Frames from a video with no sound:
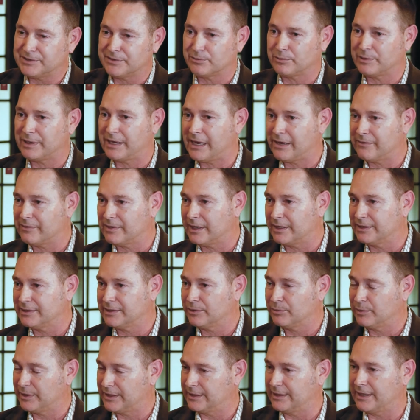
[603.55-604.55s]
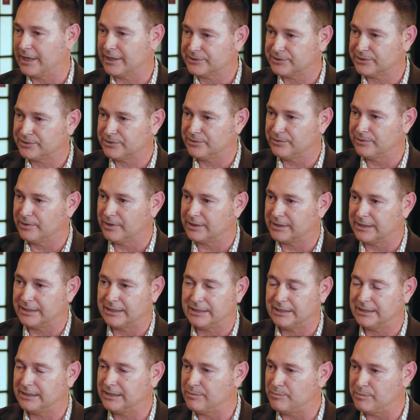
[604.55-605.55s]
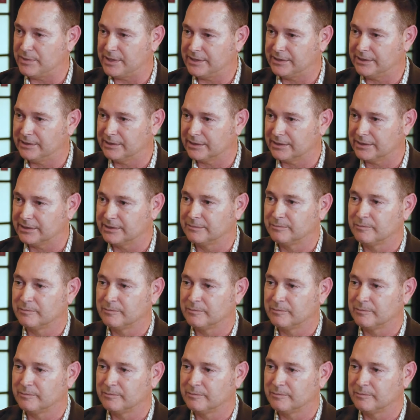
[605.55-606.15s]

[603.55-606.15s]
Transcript: If we have an idea, we can execute on it immediately.